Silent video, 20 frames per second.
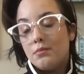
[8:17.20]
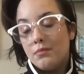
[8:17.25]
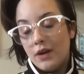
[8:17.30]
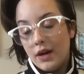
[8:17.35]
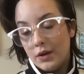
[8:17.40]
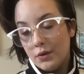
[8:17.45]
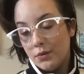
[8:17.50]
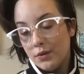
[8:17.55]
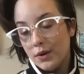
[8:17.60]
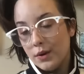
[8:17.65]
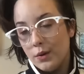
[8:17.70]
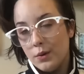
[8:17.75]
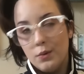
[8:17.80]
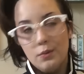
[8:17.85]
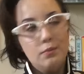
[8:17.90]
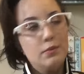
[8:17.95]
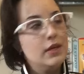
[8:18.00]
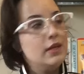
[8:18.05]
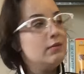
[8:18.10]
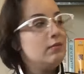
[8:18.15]
my
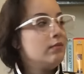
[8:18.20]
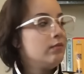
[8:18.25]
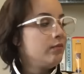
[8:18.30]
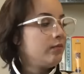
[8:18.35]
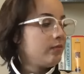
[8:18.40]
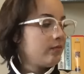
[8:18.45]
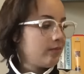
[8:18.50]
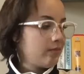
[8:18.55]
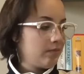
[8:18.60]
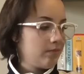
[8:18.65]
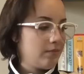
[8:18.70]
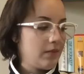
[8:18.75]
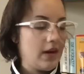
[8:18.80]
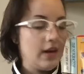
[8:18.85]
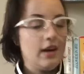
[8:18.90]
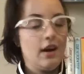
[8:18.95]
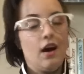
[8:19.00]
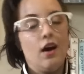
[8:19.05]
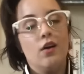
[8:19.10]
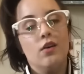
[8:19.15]
room and my
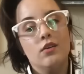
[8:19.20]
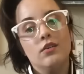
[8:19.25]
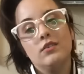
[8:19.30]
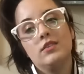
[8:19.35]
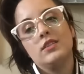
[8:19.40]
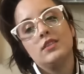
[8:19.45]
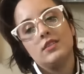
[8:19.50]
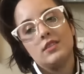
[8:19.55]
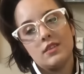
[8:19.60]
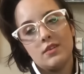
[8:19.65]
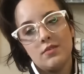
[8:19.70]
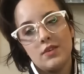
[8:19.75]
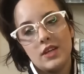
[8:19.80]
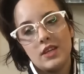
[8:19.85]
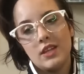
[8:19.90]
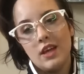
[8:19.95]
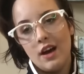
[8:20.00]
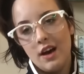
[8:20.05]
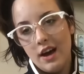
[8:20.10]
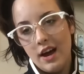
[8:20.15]
house and stuff
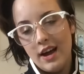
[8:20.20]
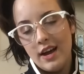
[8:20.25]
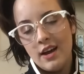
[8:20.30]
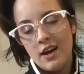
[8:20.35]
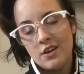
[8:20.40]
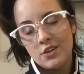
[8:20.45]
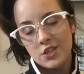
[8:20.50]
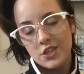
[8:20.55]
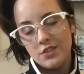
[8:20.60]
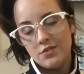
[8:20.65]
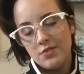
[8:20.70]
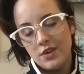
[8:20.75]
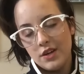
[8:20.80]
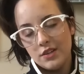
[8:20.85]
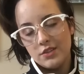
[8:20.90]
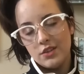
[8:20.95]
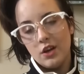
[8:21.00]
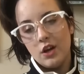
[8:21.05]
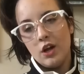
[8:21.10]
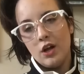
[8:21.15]
like that, I actually
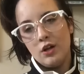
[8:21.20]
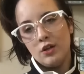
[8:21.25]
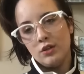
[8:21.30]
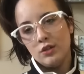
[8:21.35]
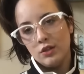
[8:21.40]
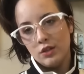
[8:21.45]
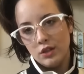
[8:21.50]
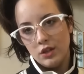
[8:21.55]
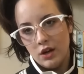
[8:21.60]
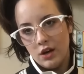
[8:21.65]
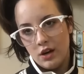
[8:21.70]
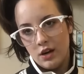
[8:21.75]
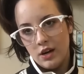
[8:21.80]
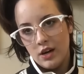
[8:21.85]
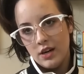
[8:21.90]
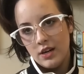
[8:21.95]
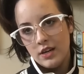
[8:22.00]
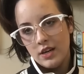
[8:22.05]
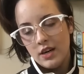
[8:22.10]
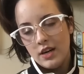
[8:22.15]
felt a
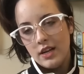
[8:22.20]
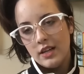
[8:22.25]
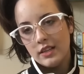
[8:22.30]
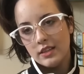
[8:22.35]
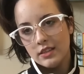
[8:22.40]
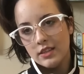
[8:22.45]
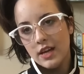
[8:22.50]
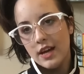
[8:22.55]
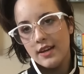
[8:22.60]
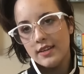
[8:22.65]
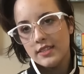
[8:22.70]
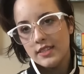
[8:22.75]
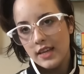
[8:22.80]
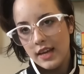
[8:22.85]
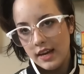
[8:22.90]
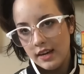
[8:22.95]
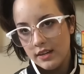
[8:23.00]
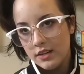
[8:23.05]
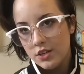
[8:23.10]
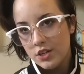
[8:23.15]
lot less
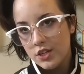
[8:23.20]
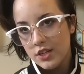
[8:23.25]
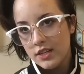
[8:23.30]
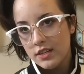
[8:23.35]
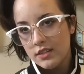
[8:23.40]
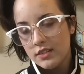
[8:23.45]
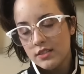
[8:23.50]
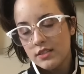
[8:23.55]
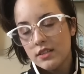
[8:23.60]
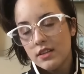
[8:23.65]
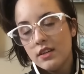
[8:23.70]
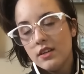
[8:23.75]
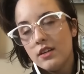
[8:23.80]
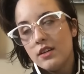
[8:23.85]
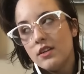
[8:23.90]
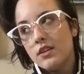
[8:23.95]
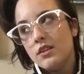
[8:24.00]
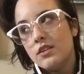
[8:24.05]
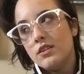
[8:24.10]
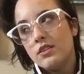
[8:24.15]
anxious.
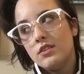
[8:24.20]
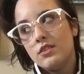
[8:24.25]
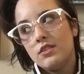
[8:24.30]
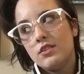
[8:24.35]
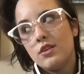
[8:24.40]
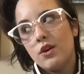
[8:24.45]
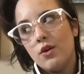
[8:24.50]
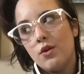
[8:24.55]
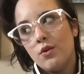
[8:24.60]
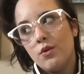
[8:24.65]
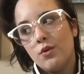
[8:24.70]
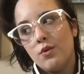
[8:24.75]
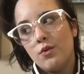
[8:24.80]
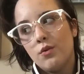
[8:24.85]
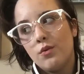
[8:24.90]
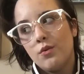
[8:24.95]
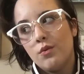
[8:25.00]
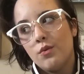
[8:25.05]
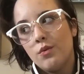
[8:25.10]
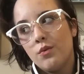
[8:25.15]
So